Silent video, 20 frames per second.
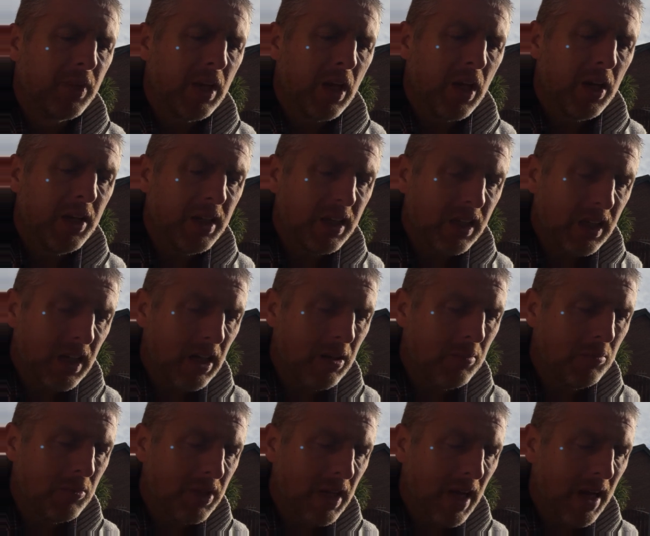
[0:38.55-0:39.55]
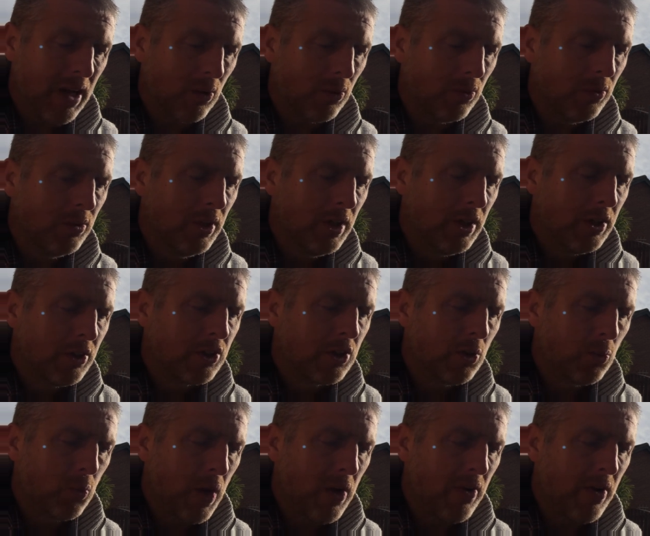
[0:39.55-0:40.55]
and it came down to
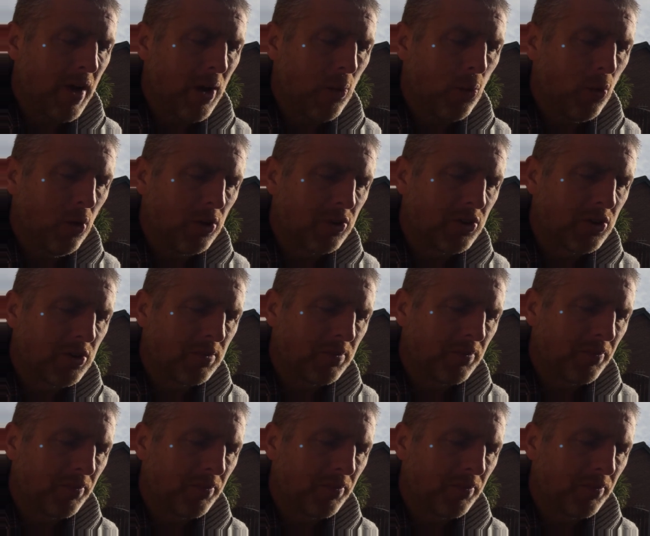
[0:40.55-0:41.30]
where I was.